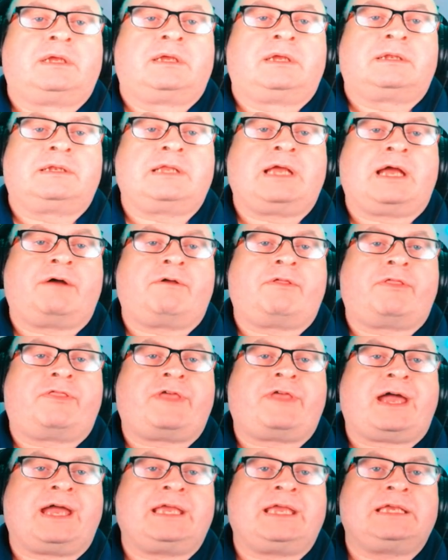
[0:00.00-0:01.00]
Now
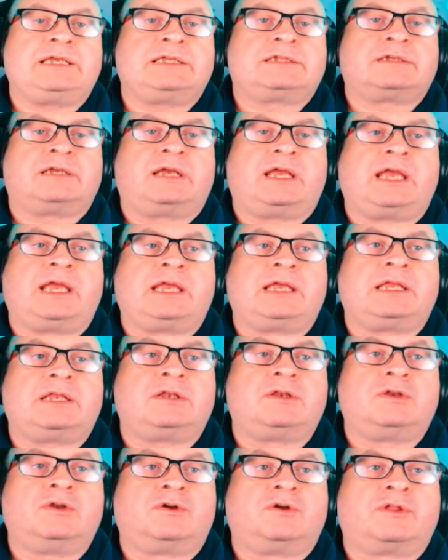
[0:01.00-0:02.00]
that is
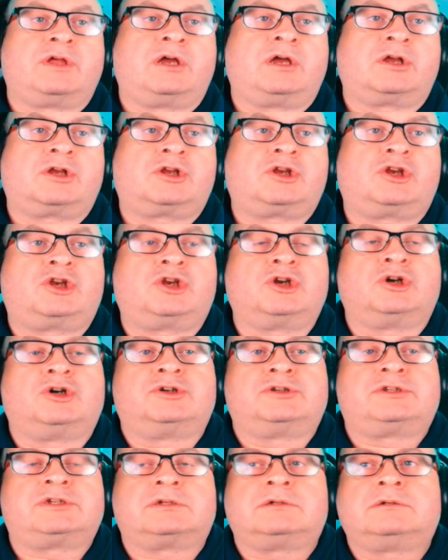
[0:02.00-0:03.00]
another
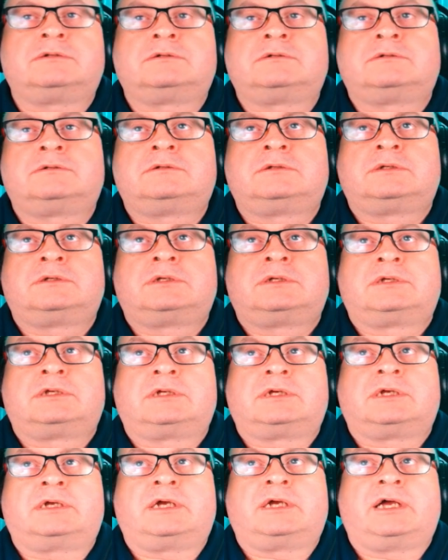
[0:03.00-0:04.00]
good
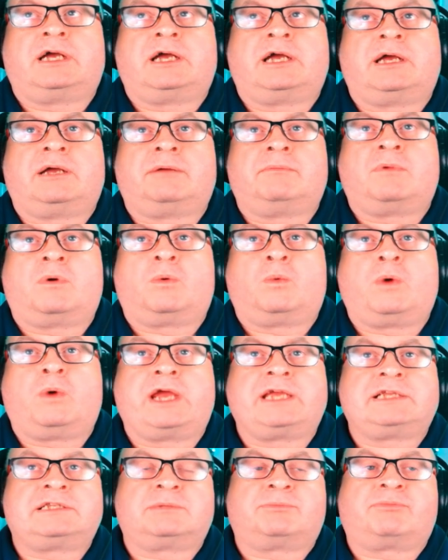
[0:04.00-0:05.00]

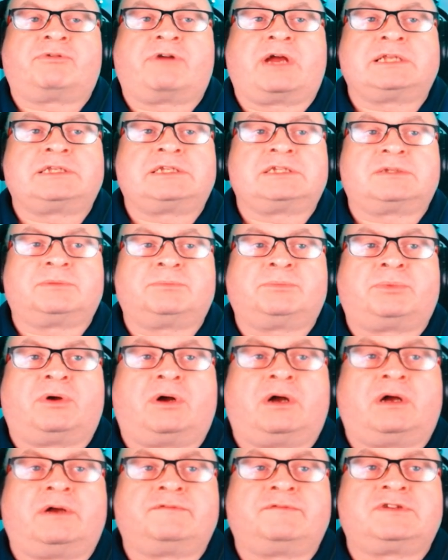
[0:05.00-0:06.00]
way to practice and
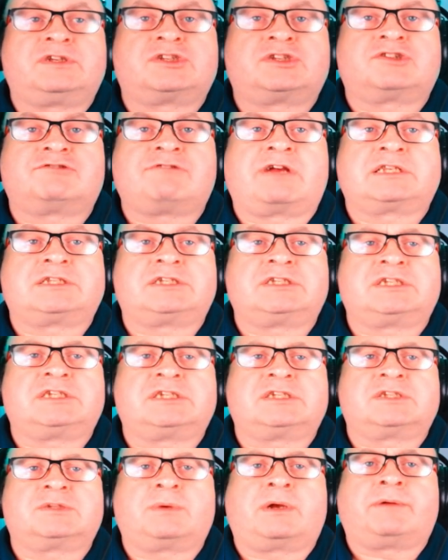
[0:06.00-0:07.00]
part of your strategy
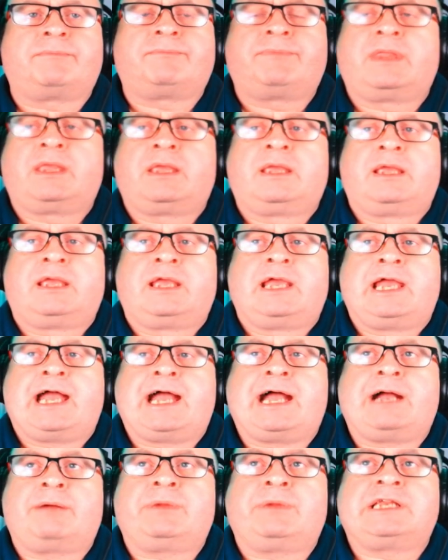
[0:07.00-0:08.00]
as well.
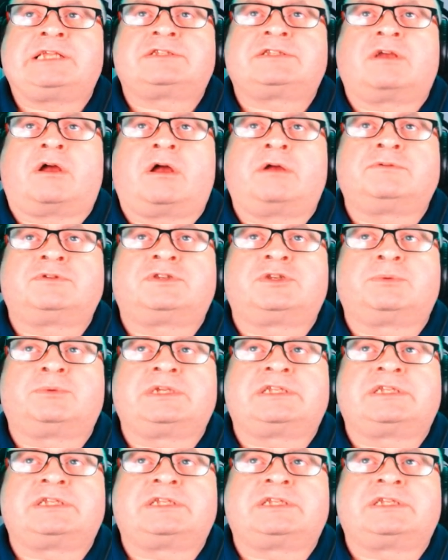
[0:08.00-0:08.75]
How many times do we